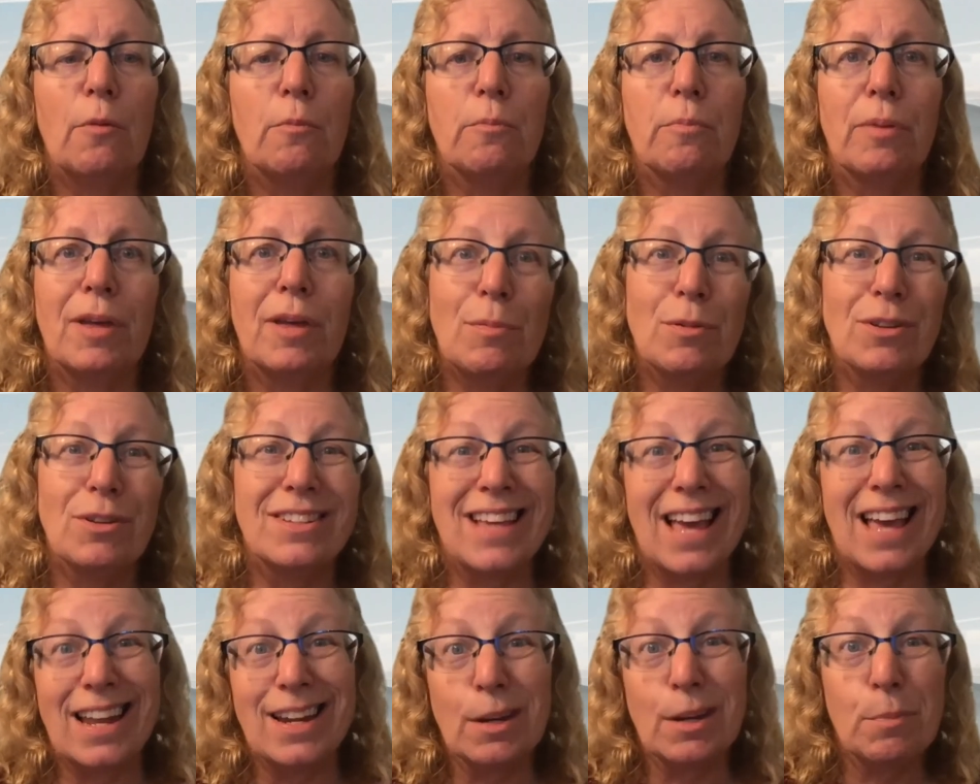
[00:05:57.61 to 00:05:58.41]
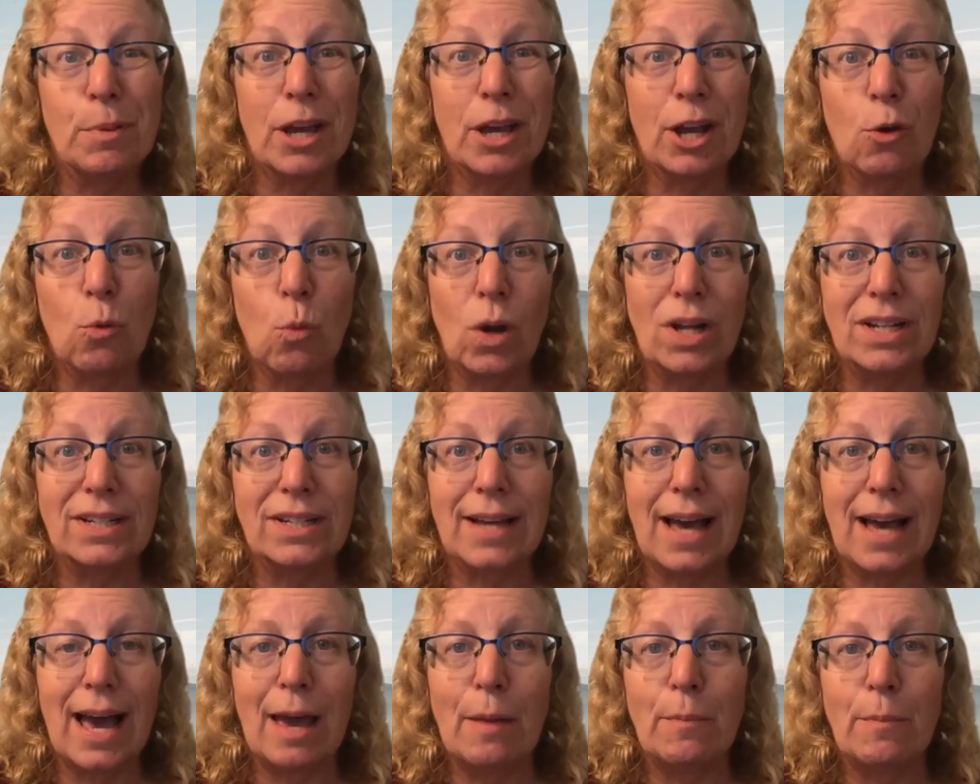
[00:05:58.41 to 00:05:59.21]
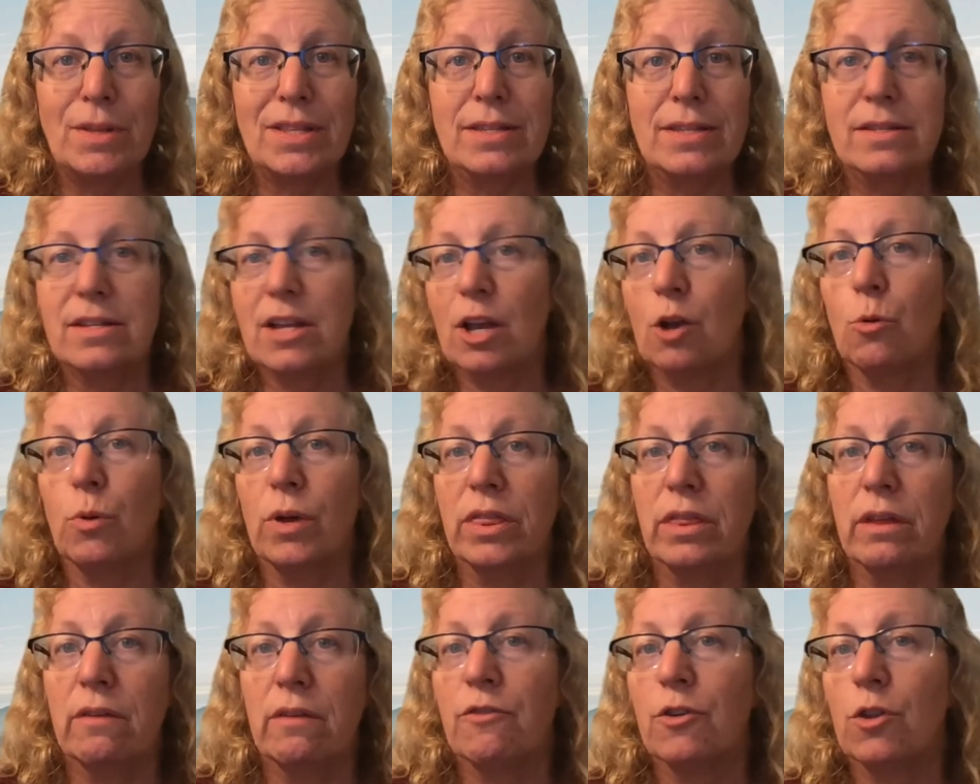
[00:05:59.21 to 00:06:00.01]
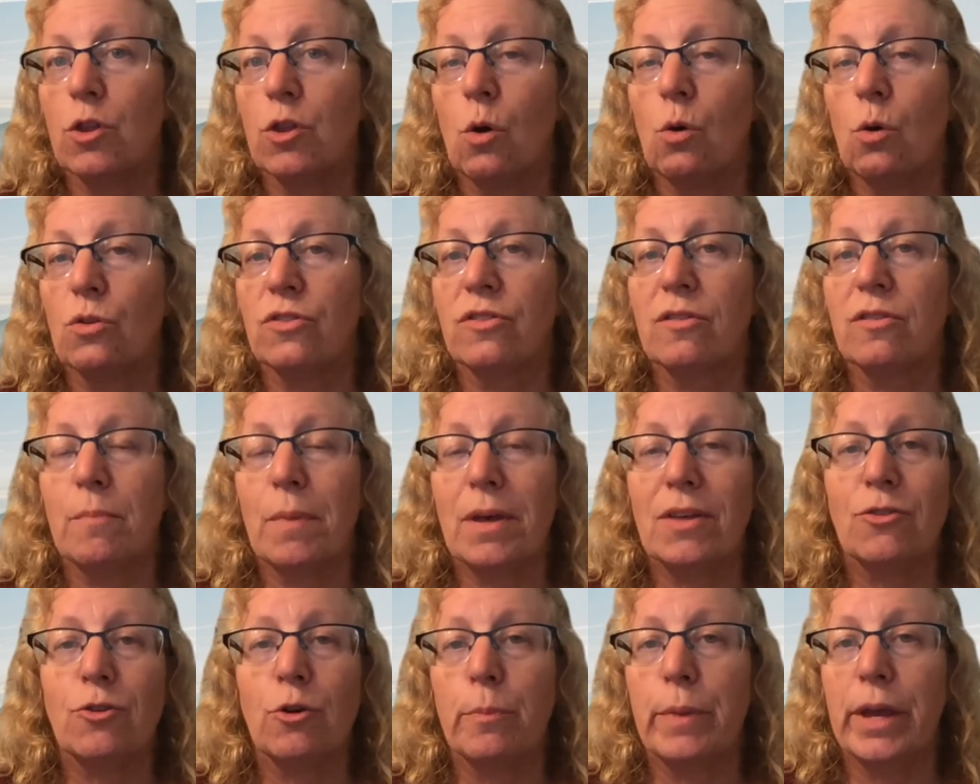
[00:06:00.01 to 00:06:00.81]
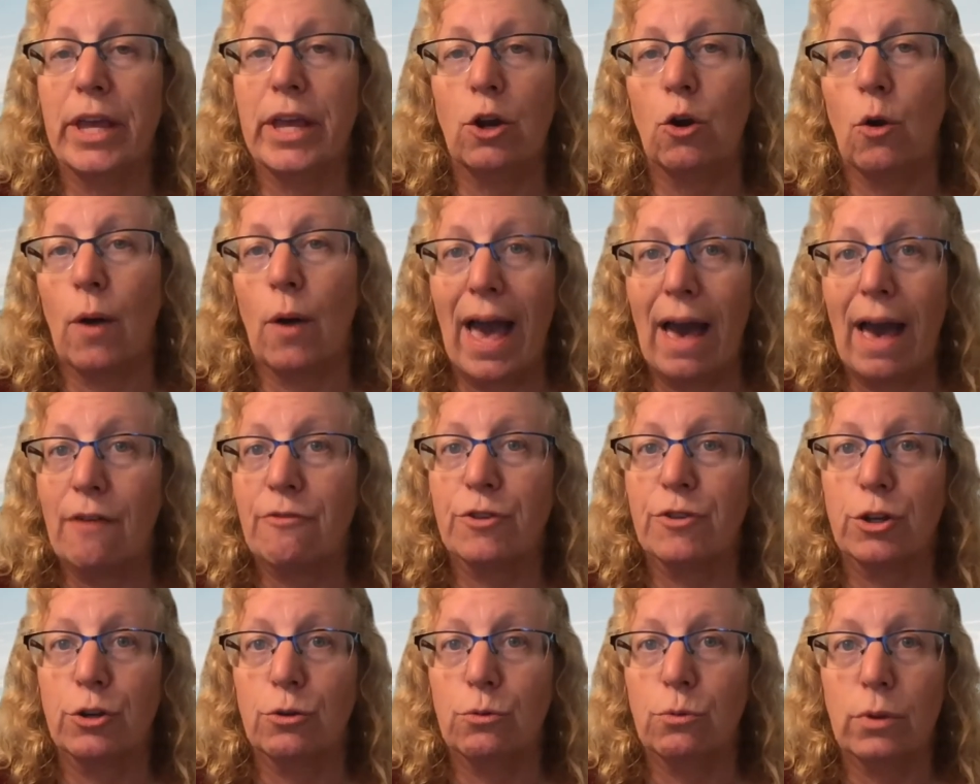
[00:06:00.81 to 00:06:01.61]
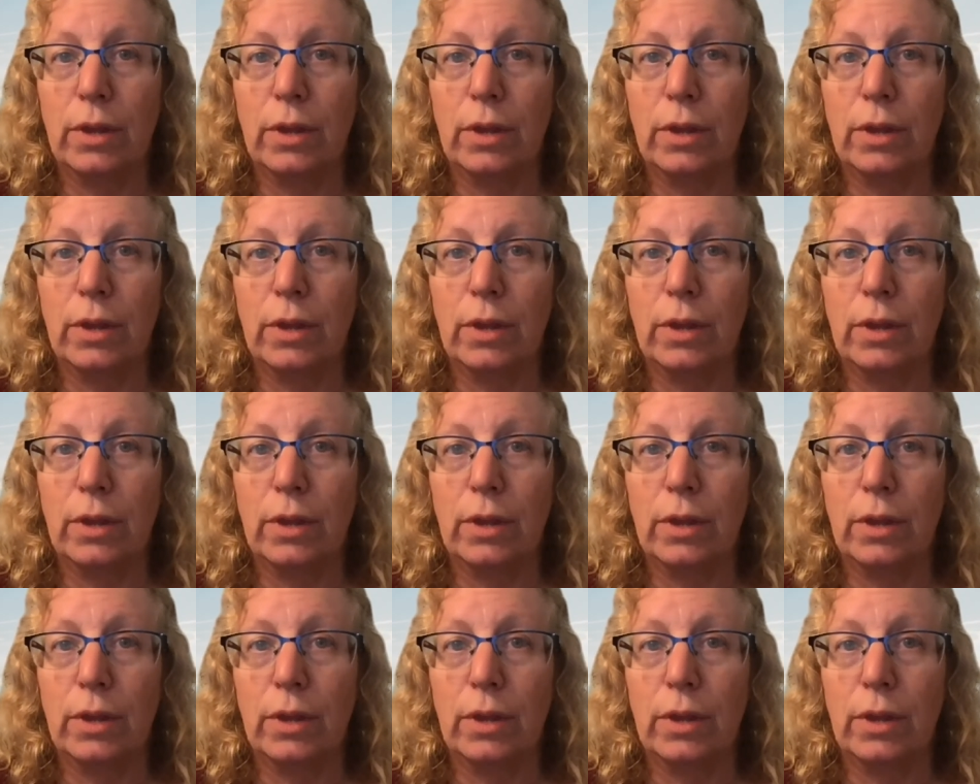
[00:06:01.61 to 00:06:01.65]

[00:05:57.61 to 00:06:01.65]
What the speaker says: People tend to pick one time and stick with it for the whole semester, but you don't have to.